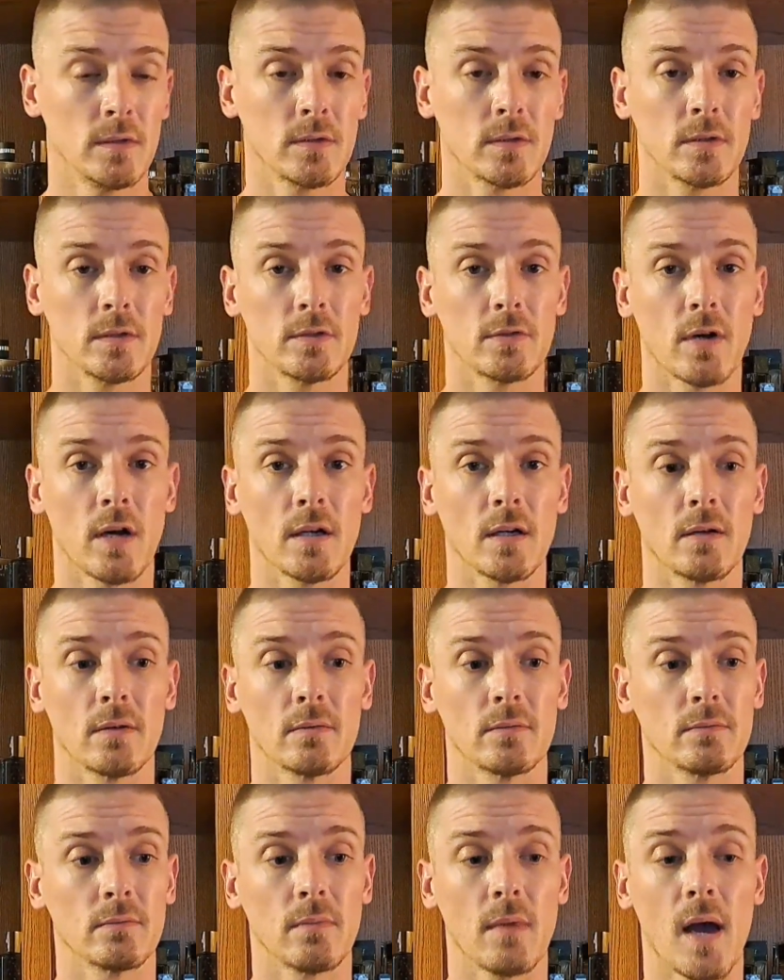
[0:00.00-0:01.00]
to the dry down,
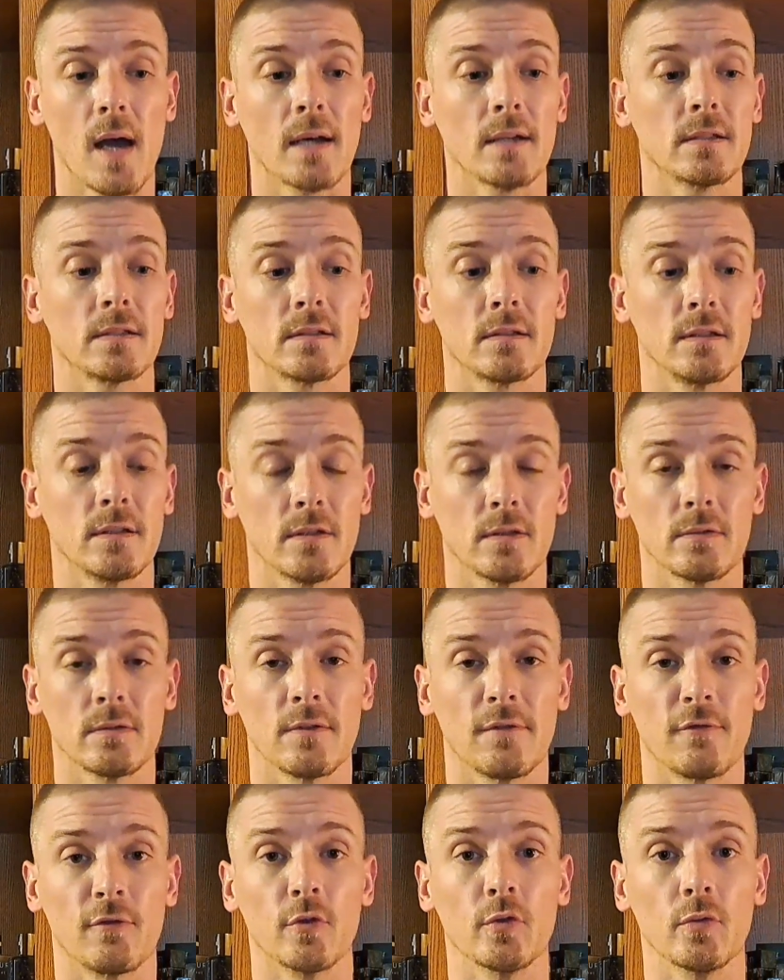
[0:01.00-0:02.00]
minus
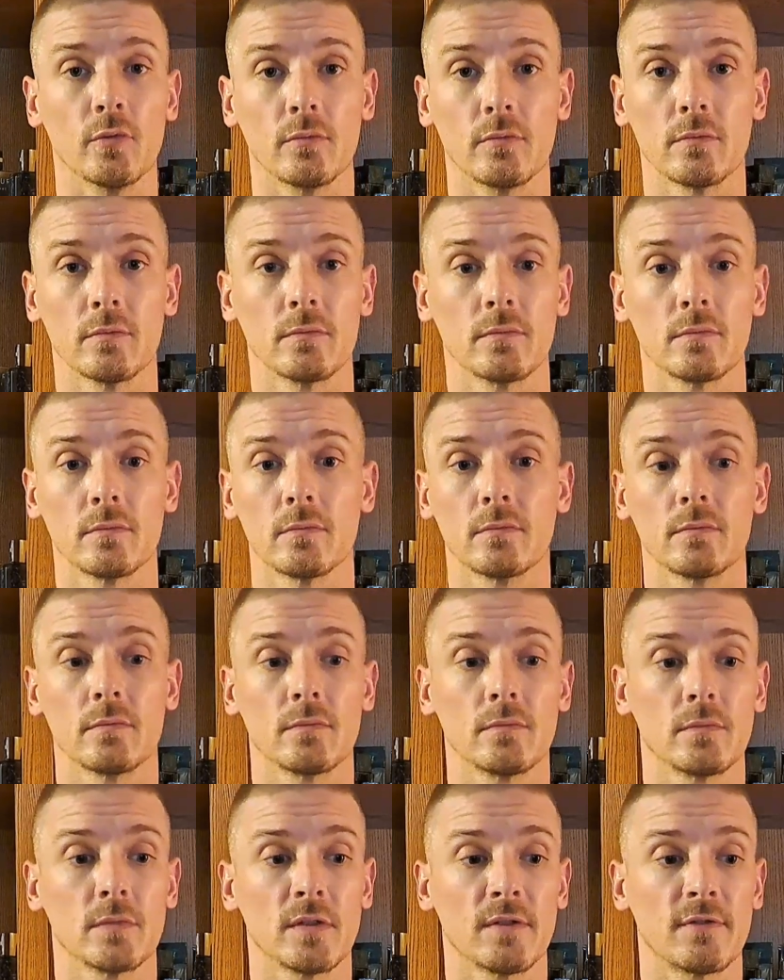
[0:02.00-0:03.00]
the fruit.
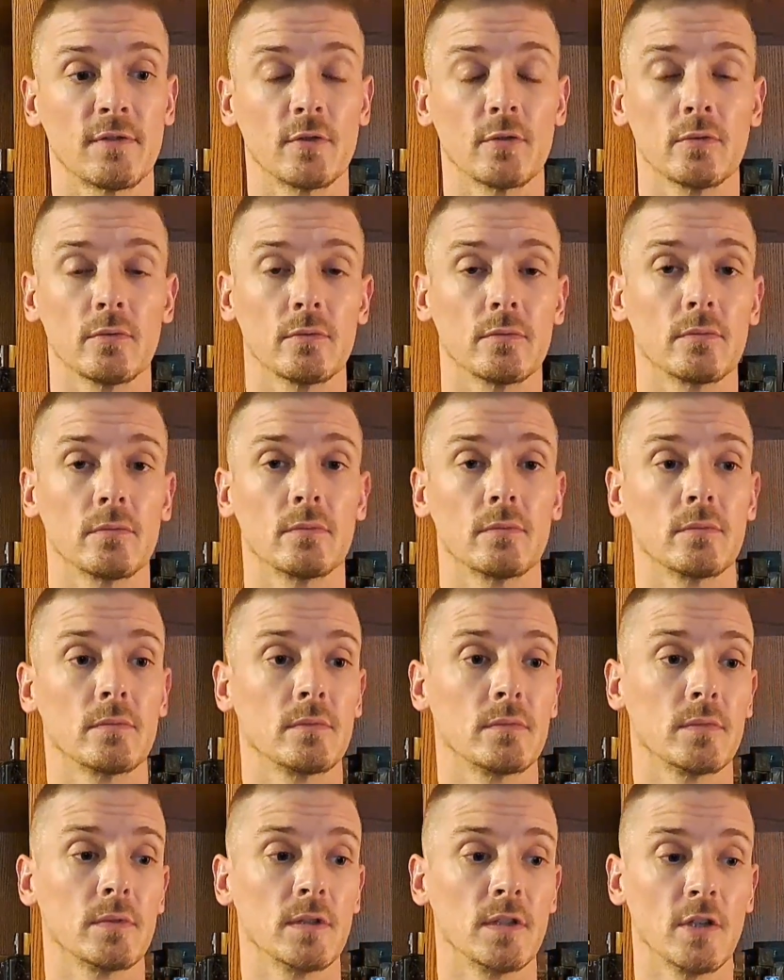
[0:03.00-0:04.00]
The fruit
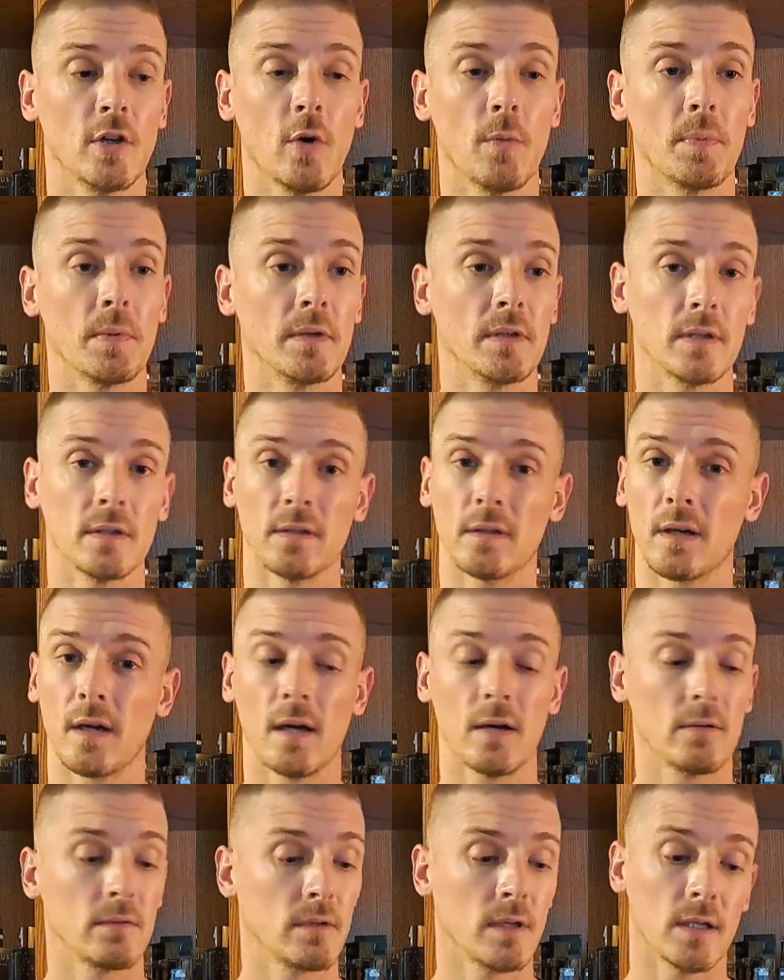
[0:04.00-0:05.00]
in the opening, I
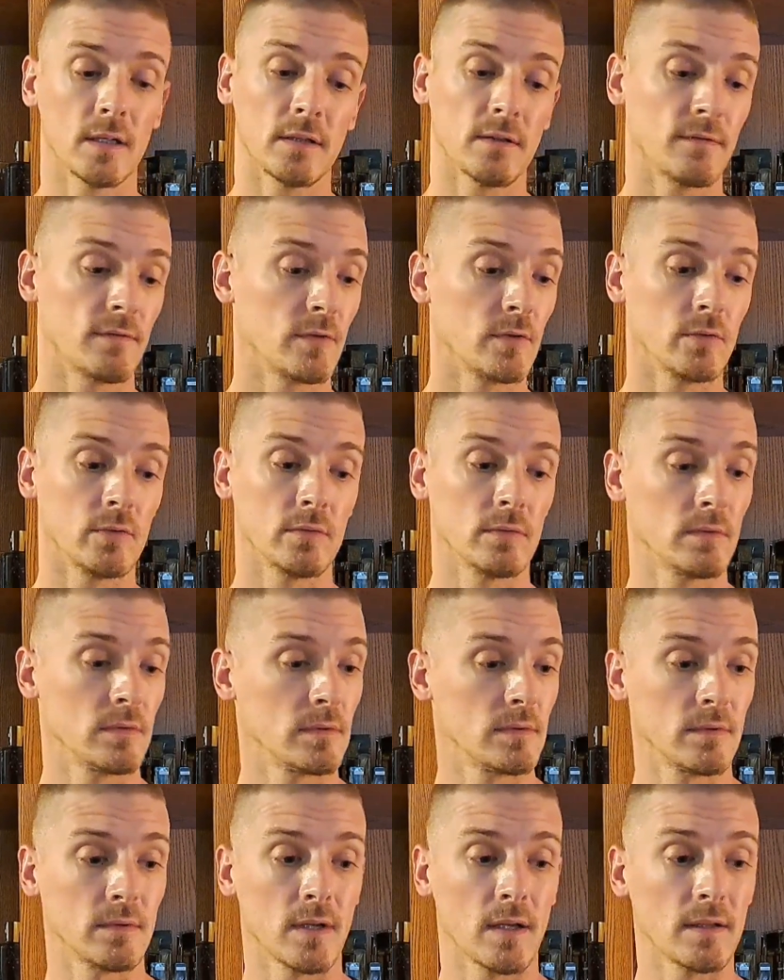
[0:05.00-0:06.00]
don't like the fruit.
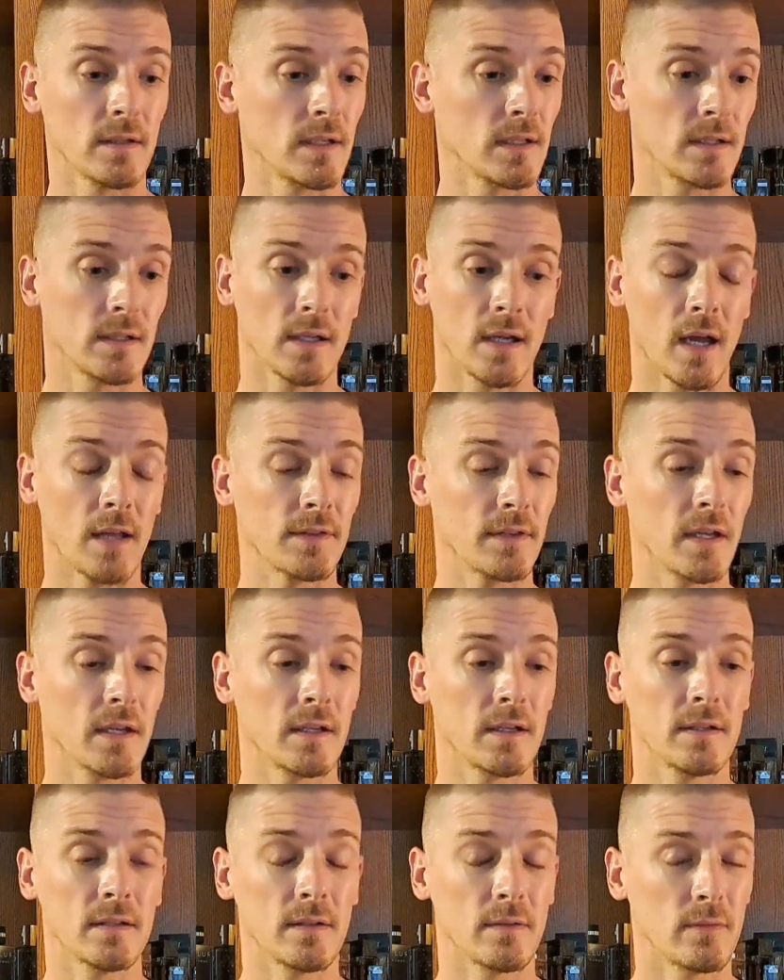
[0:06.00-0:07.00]
I
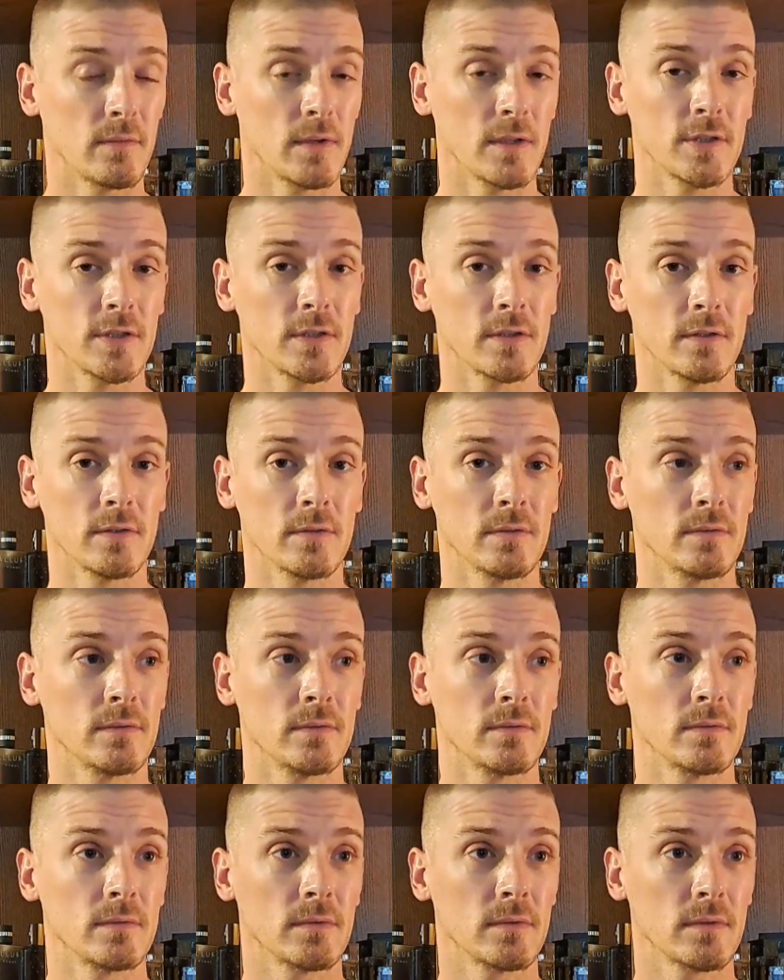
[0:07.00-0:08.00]
think in the original,
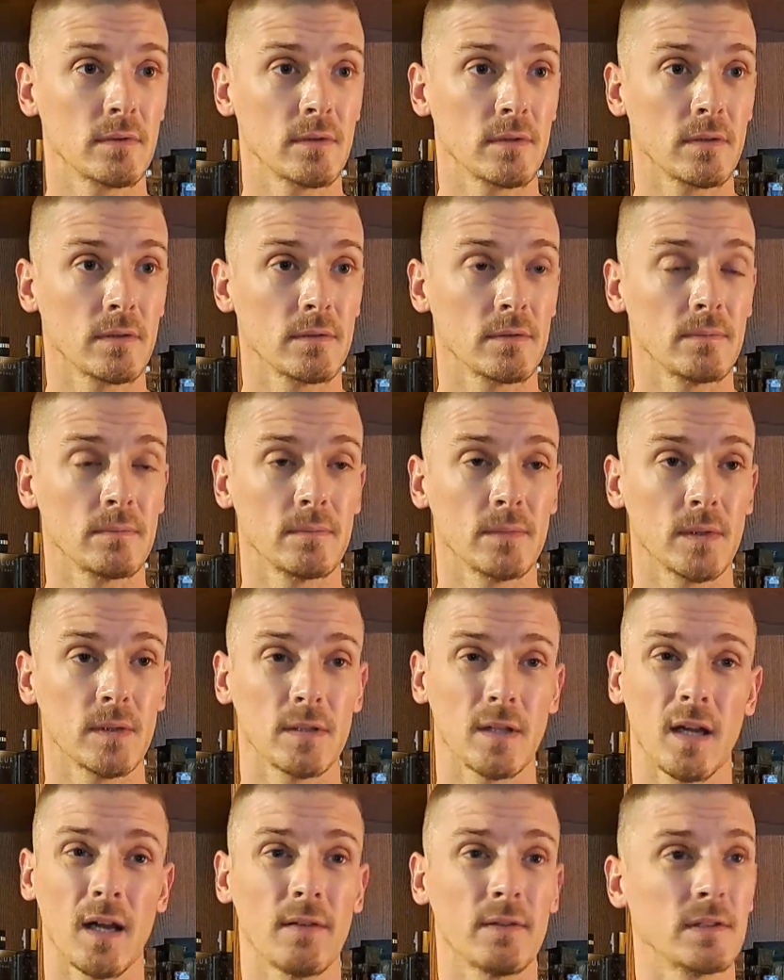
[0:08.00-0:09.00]

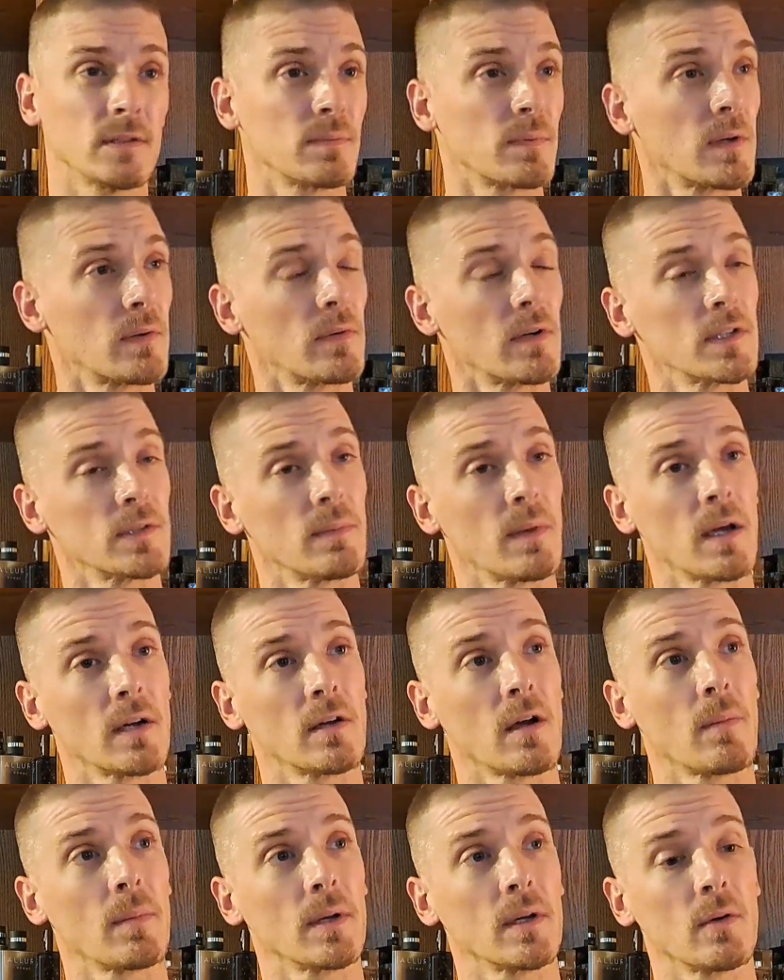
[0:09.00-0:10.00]
because I haven't sprayed red
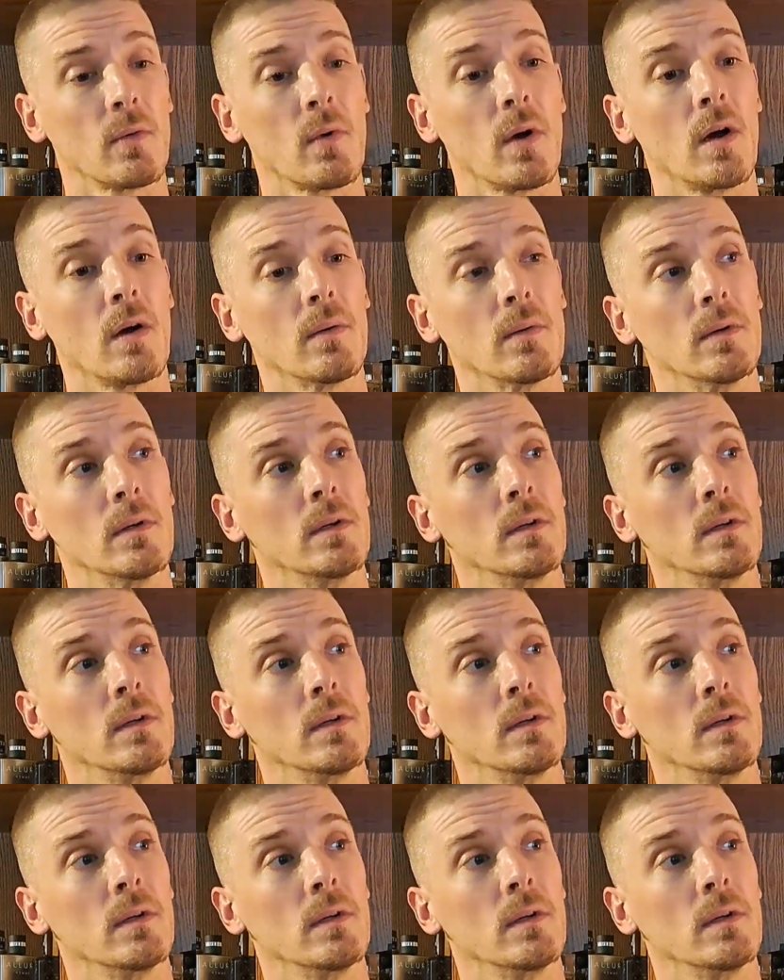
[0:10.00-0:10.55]
tobacco on me in a while,